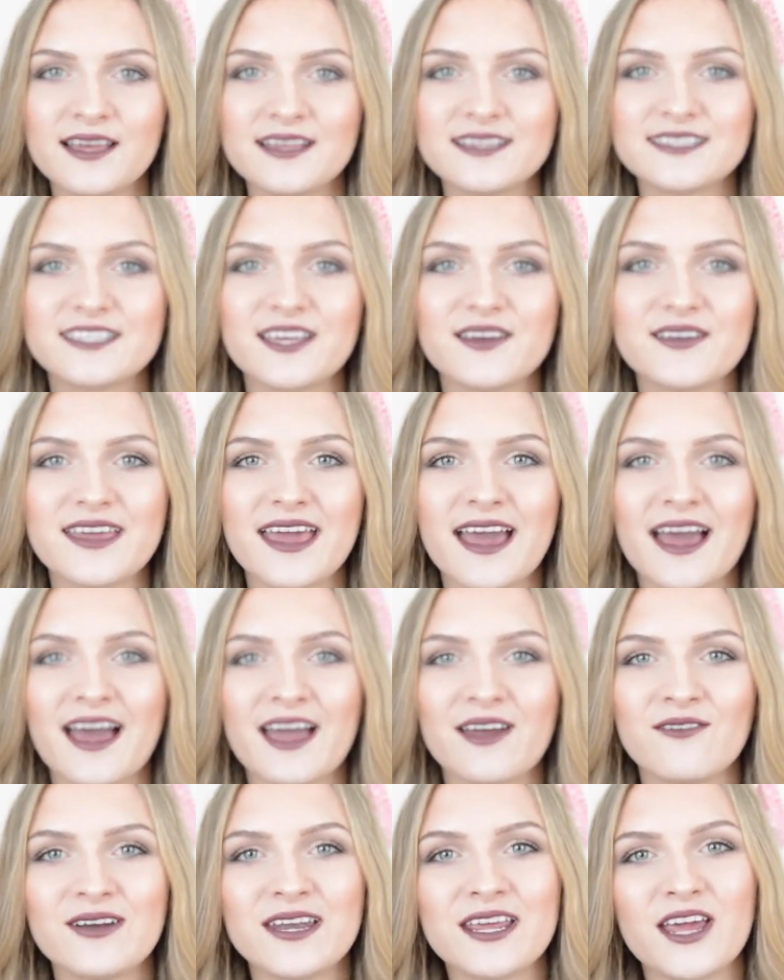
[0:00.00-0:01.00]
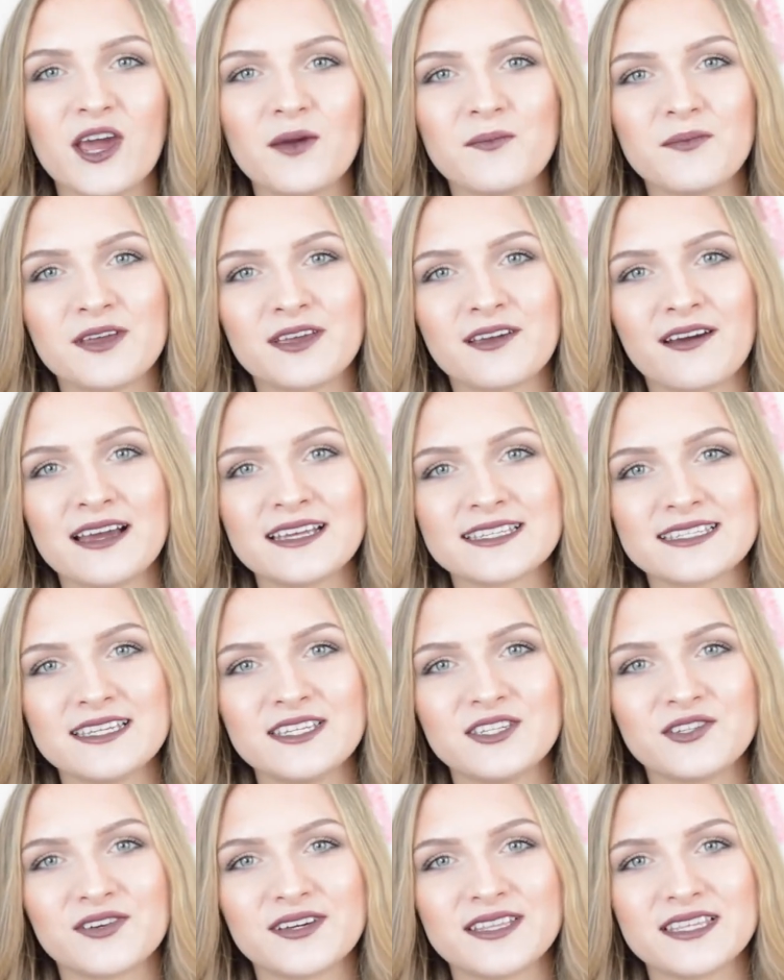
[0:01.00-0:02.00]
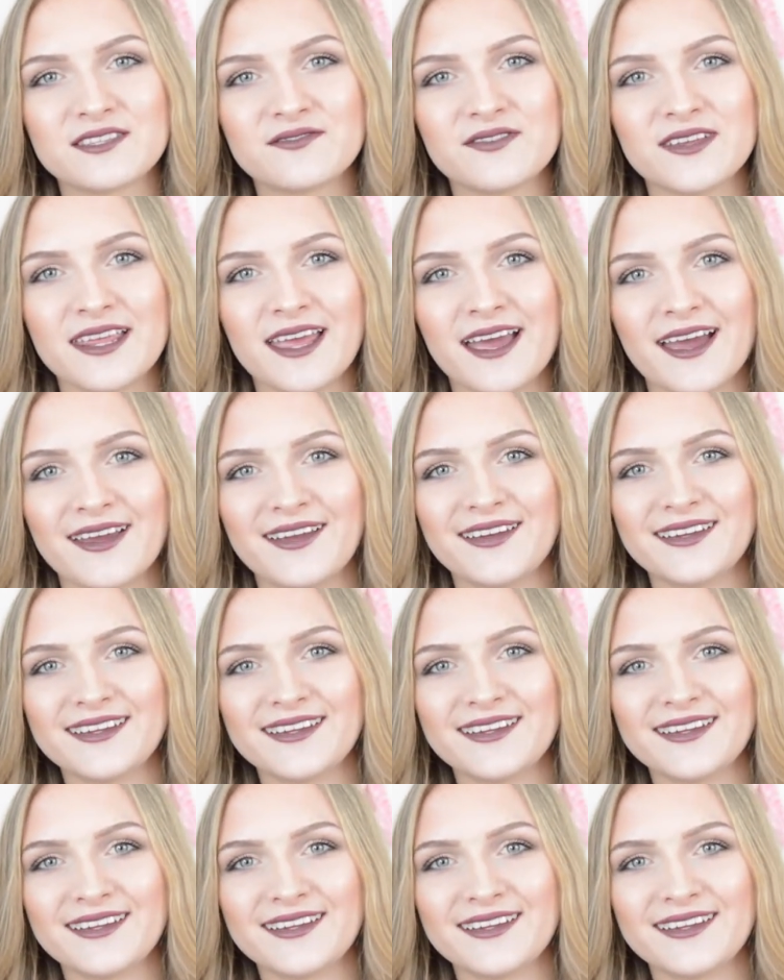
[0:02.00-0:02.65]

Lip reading: So yeah, I really hope you guys enjoy this video.